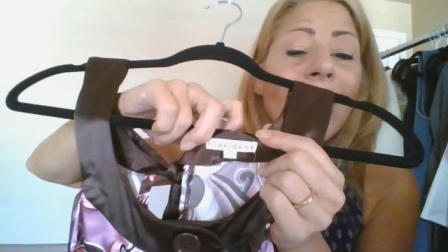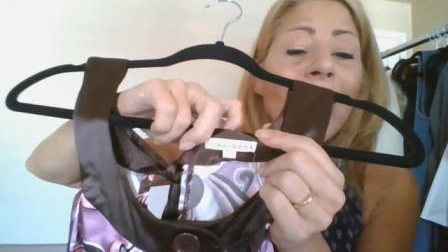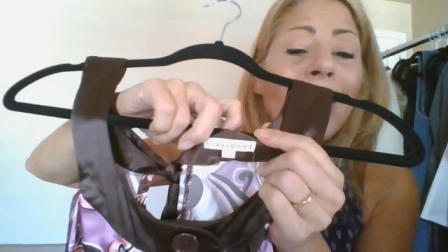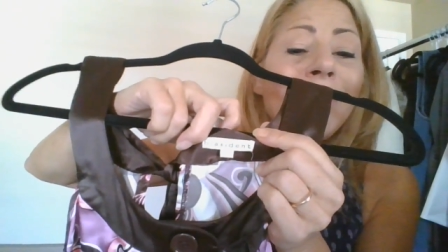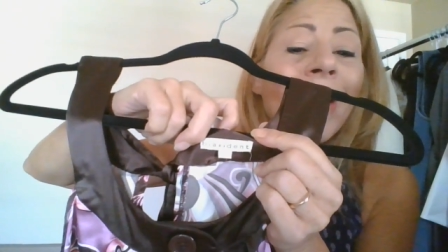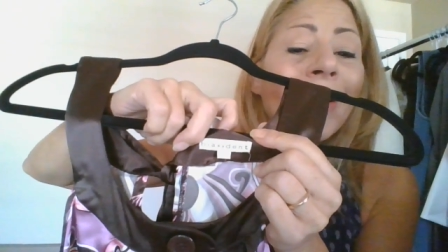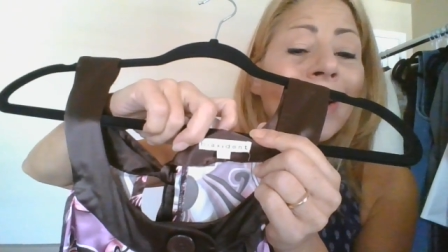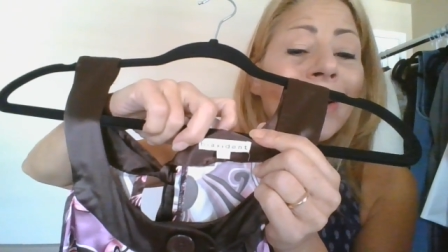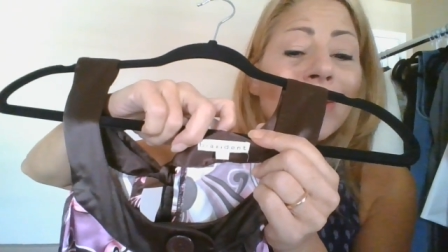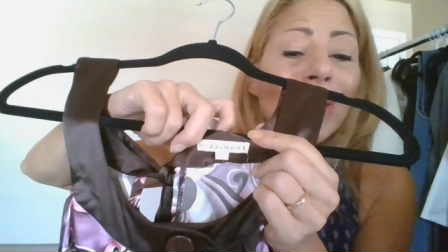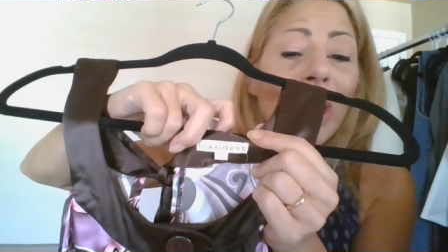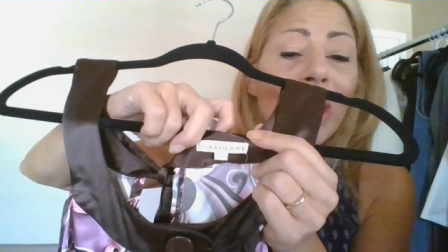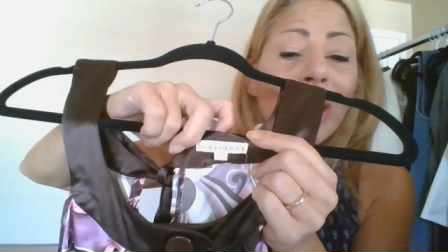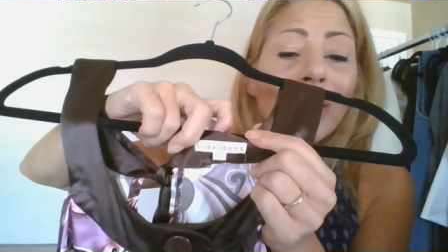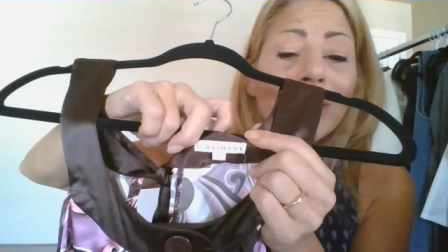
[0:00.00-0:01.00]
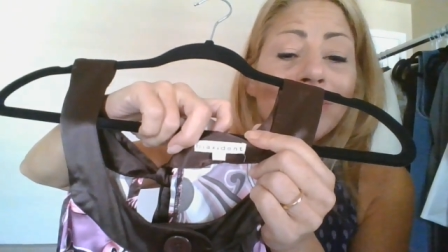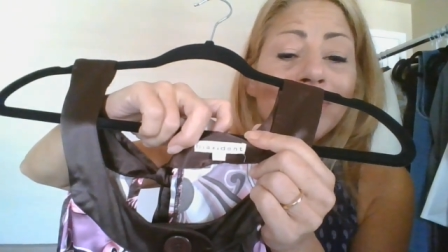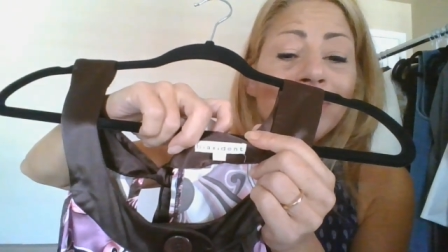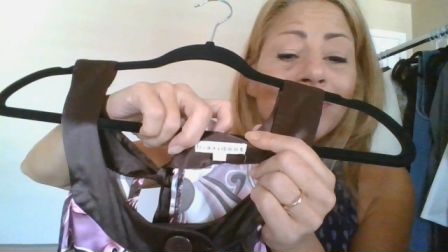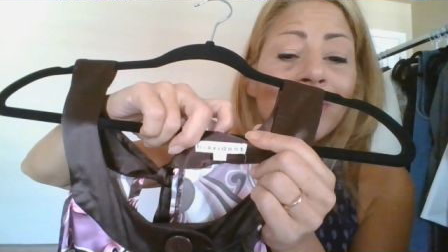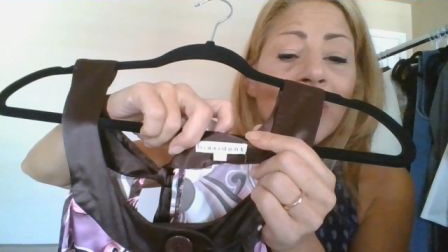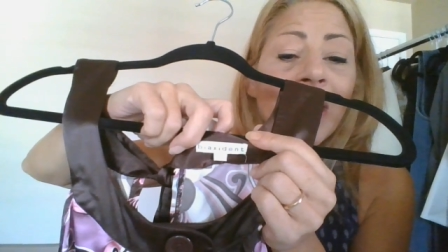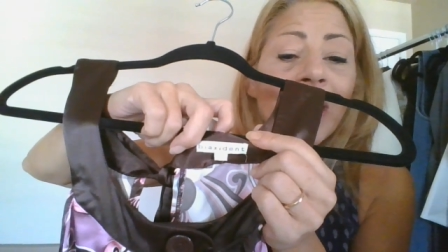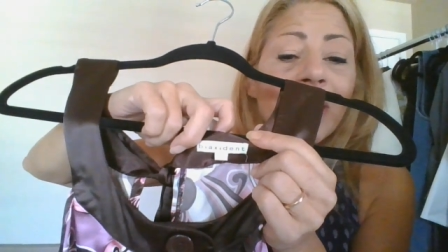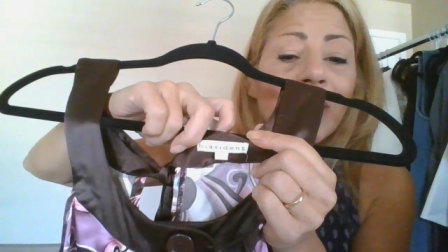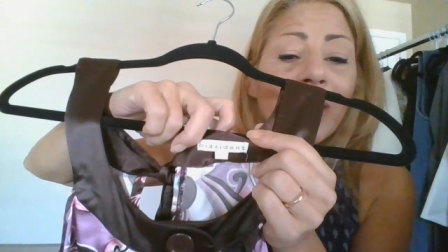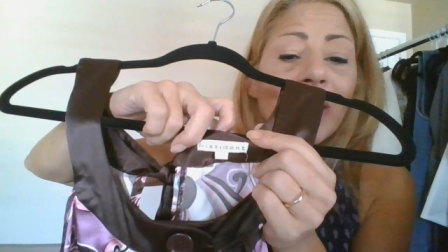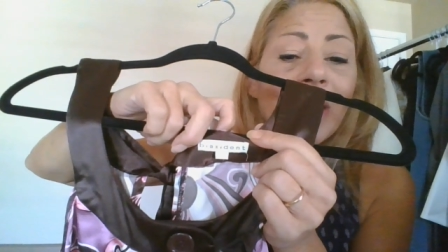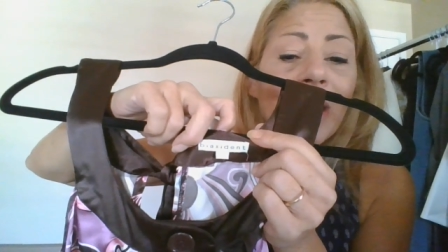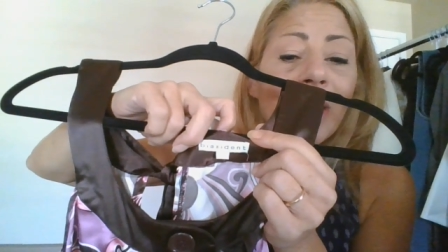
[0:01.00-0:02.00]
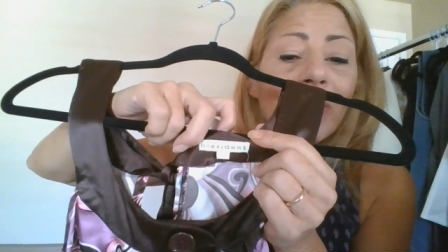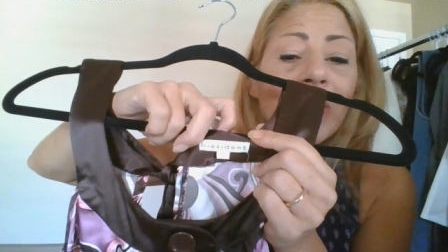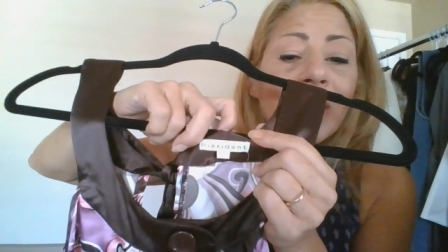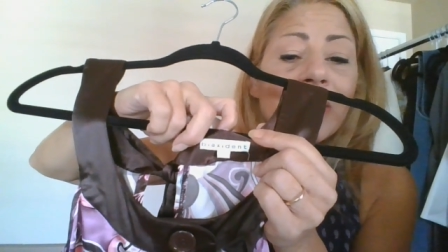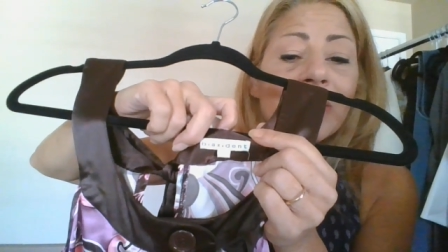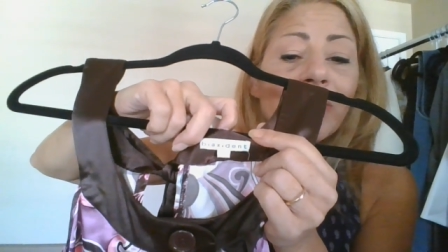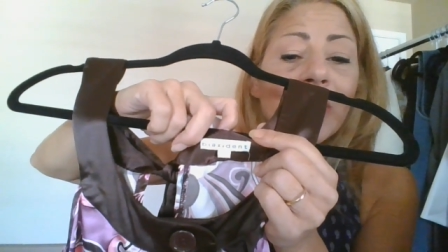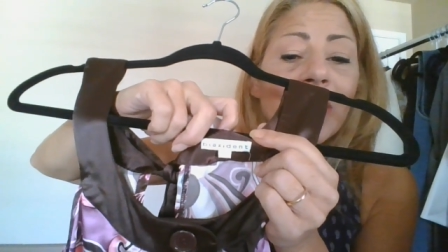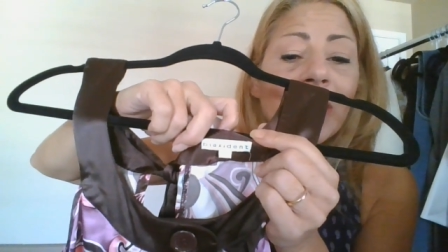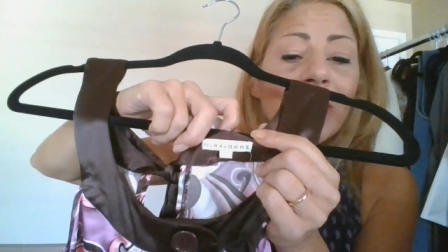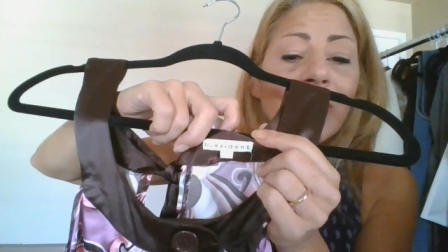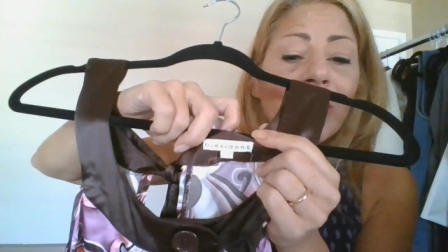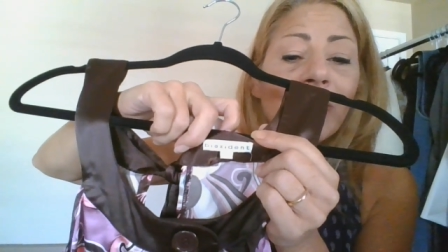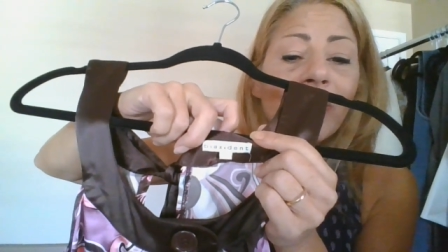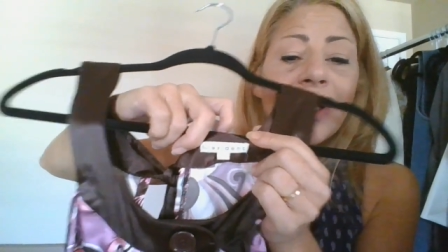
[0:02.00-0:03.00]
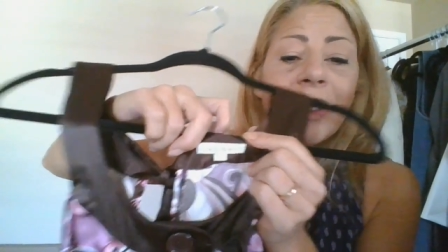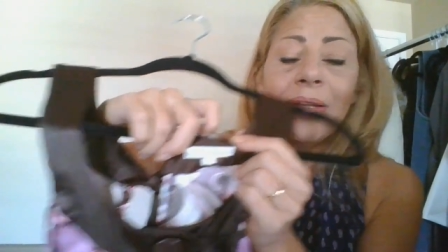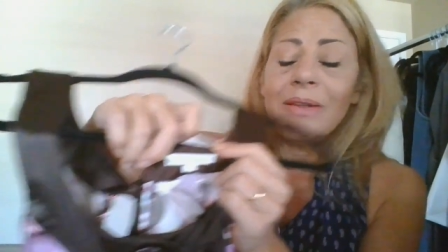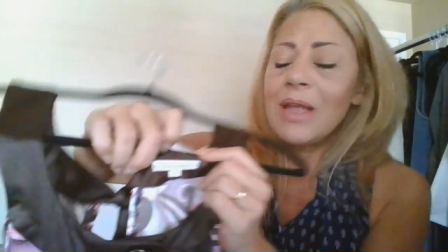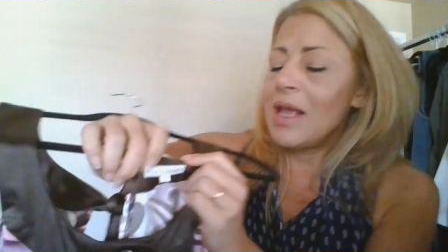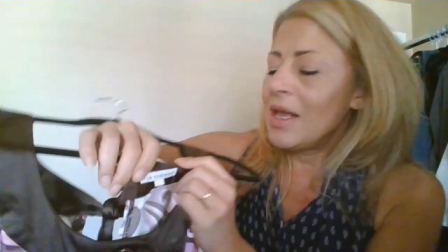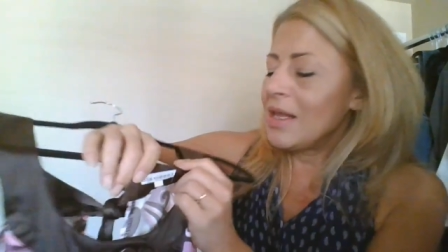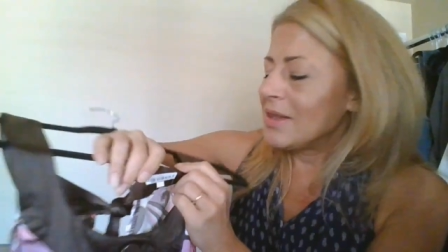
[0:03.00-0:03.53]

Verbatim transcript: I'm not going to slaughter. There you go. Can you, you can read it.